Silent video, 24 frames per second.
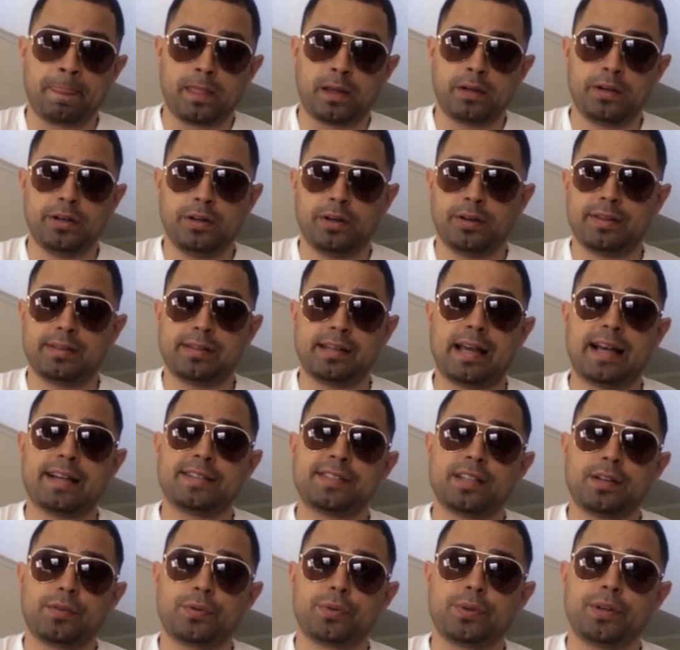You know, the
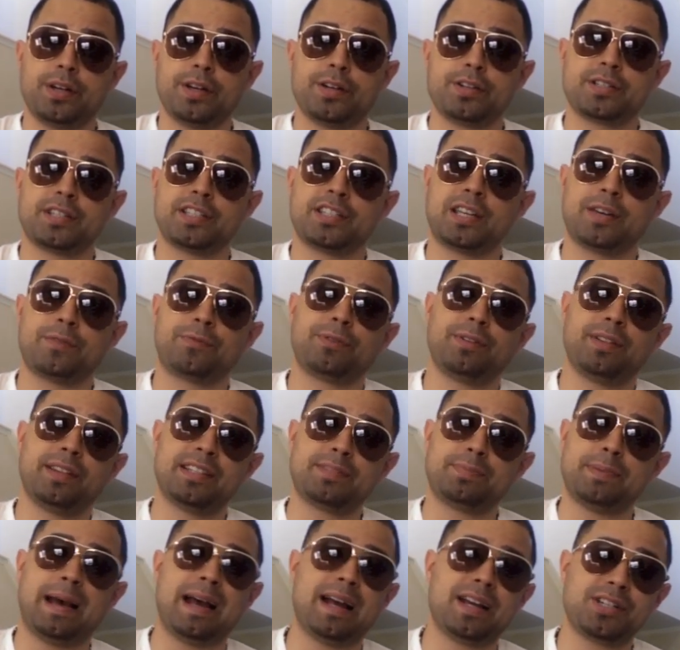last several years, except for
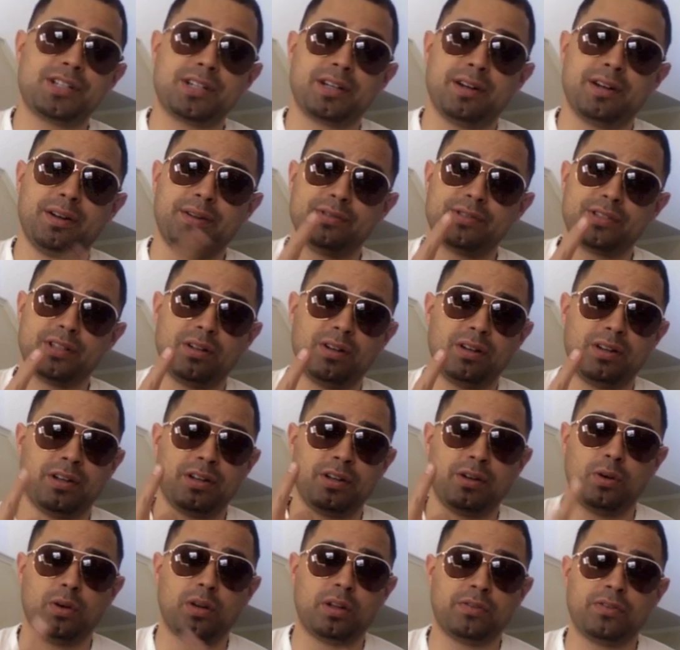this past year,
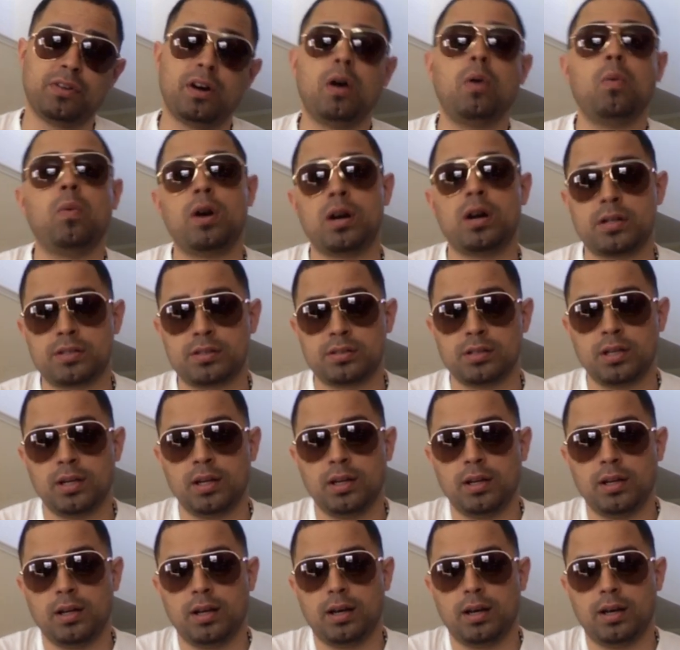he only fought once.
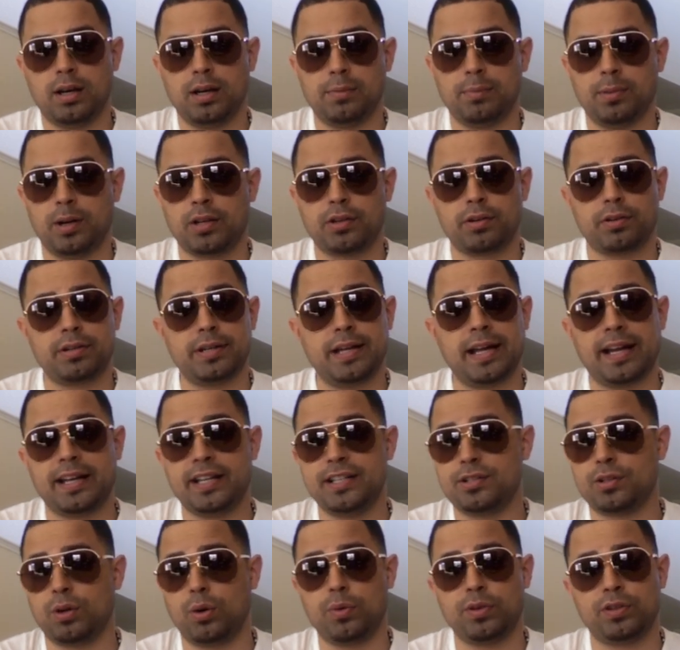Other than that,
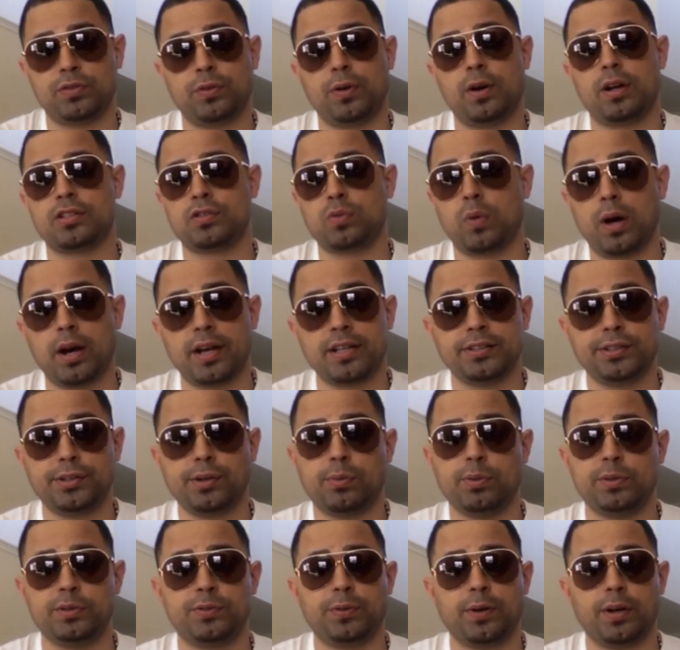he's always fought twice. He
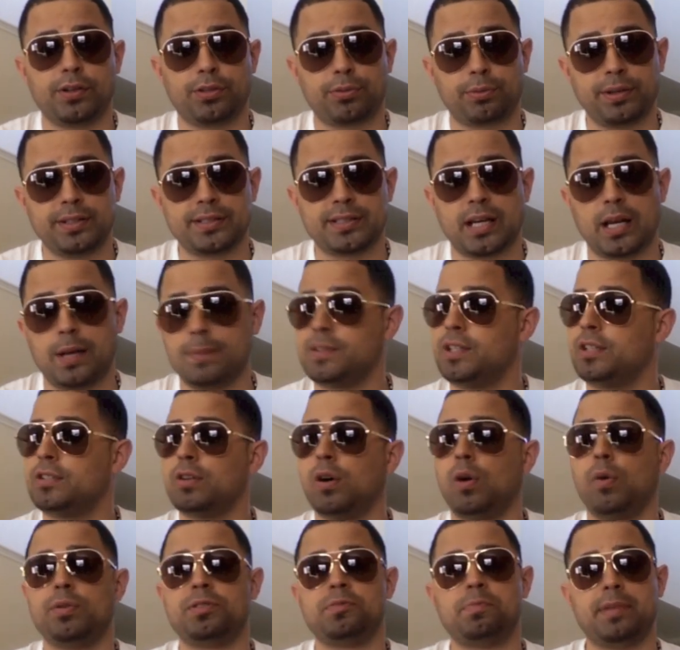always fought 3 times. He's
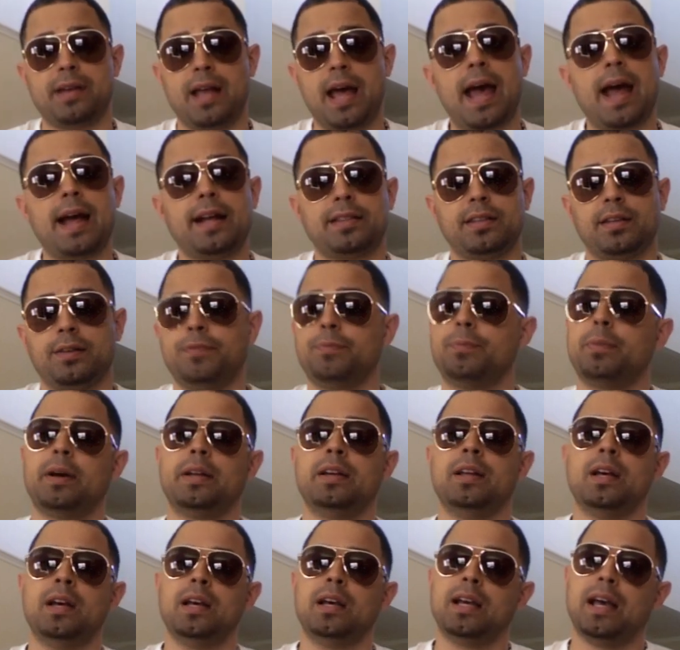always been active. But
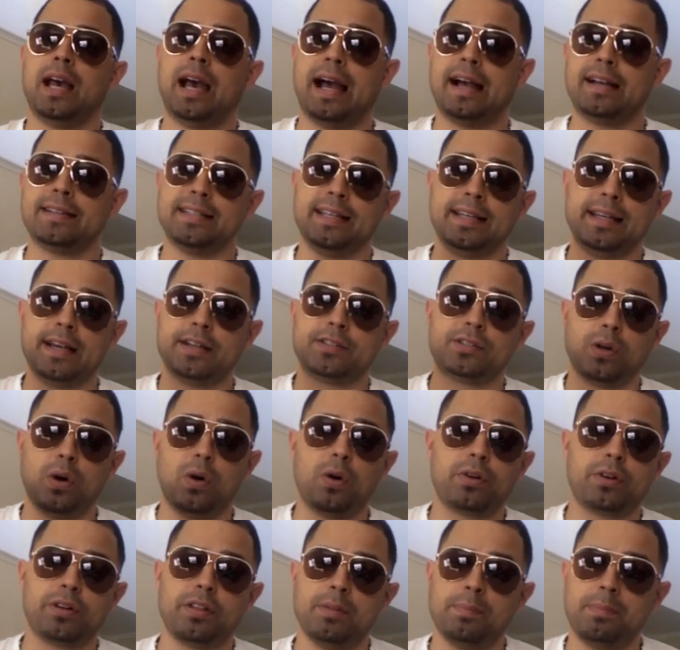as he gets
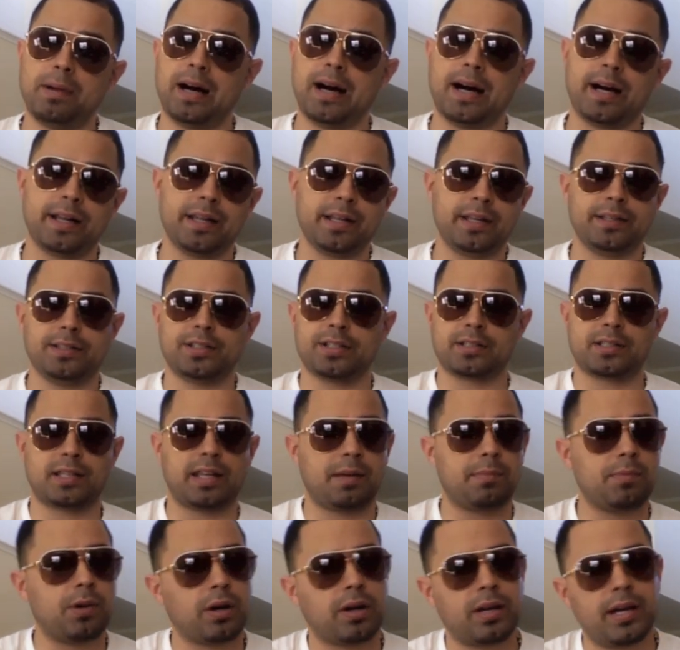older, the body, just
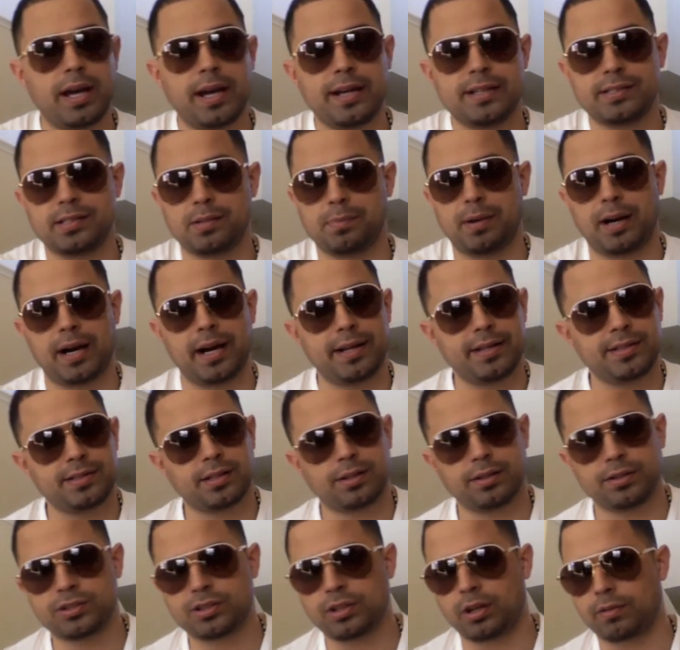like Marquez, the body's
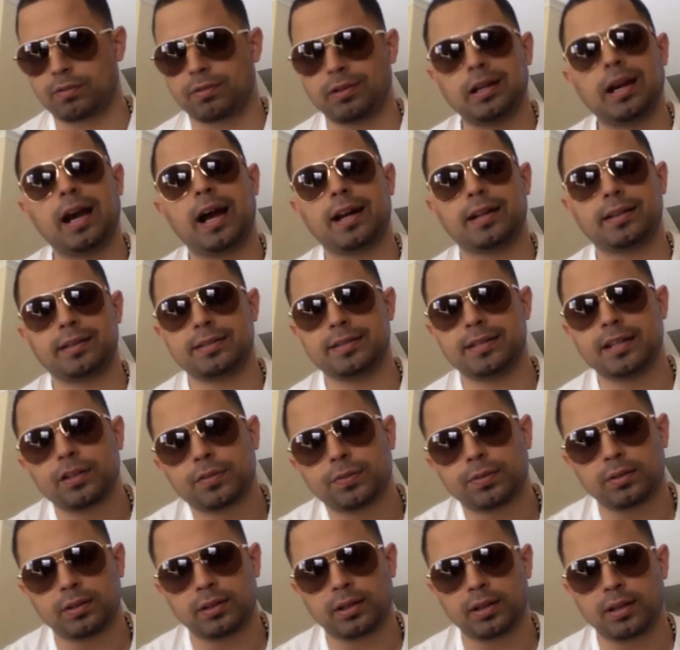going to start reacting
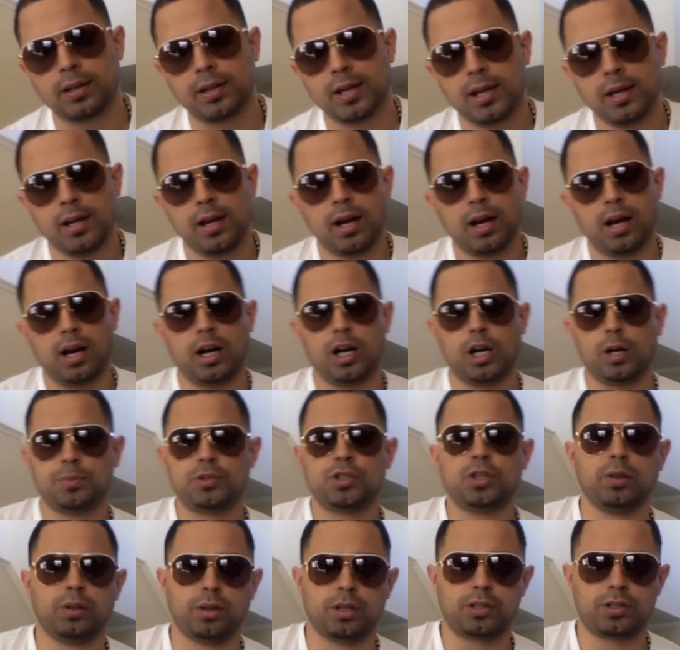differently
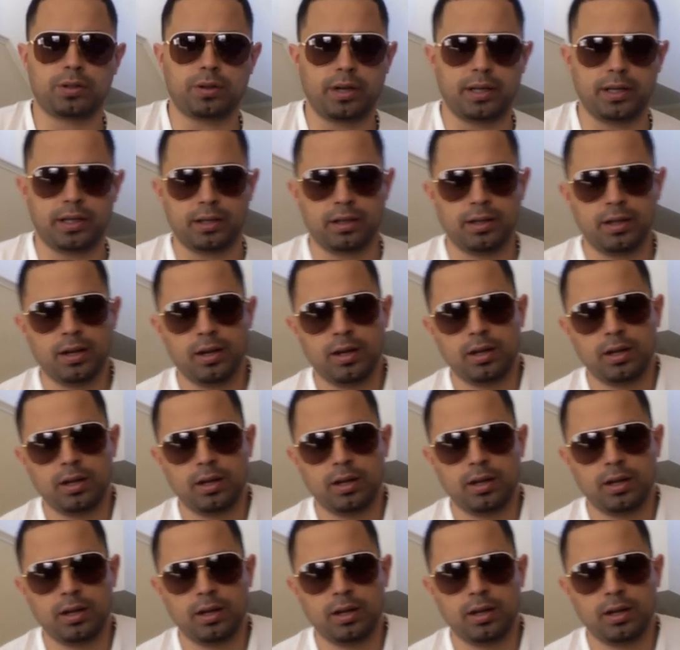to the training.